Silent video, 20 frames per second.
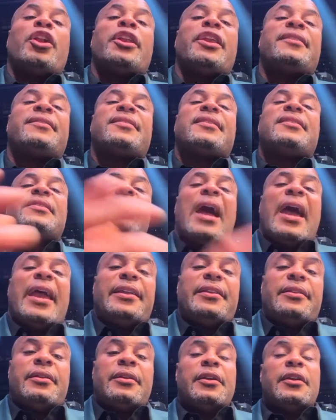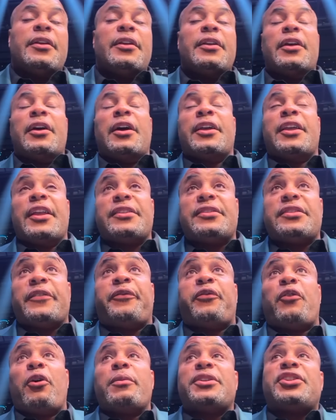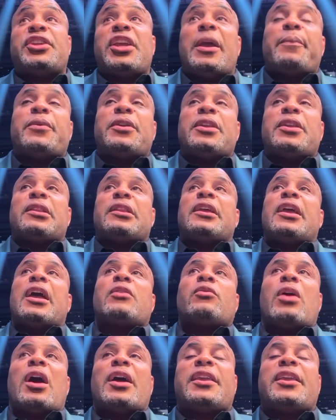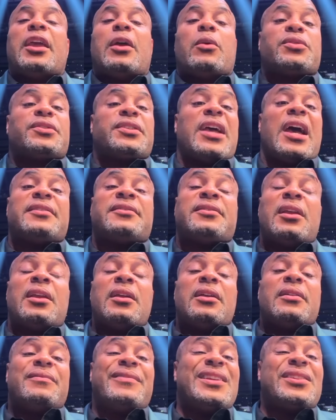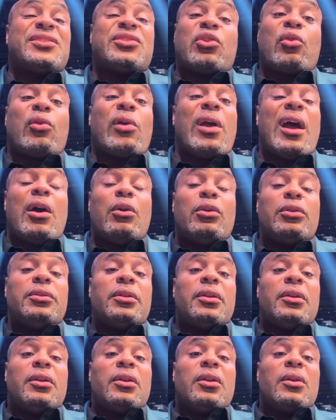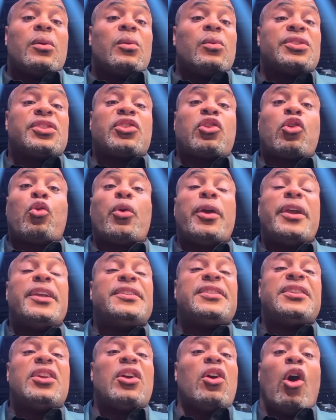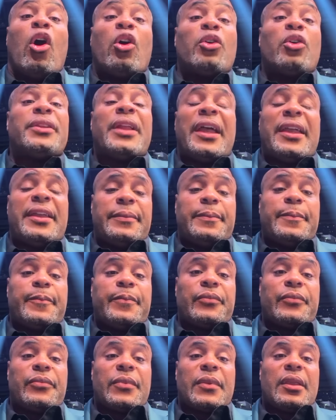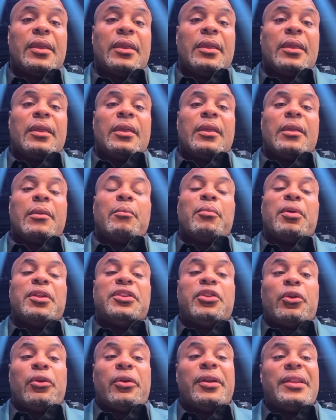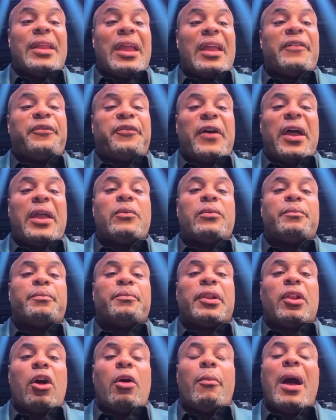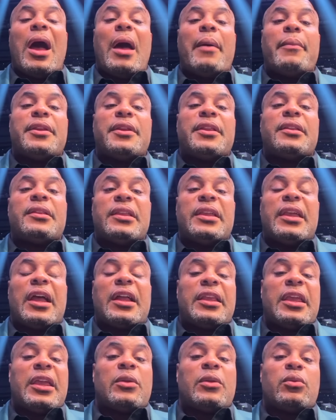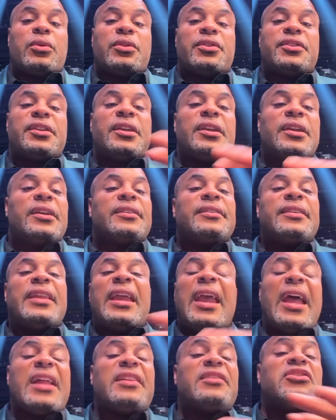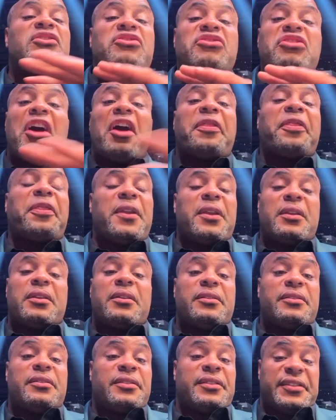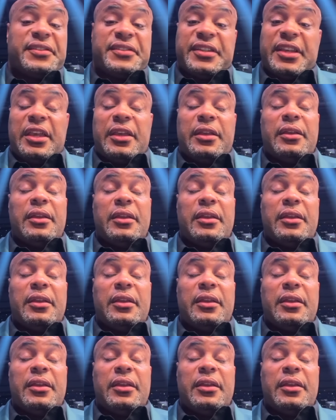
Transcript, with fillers: it tonight against the former champion Leon Rocky Edwards. Guys, this crowd was crazy all night. But during that fight, Belal Muhammad and Leon Edwards, they had nothing to say.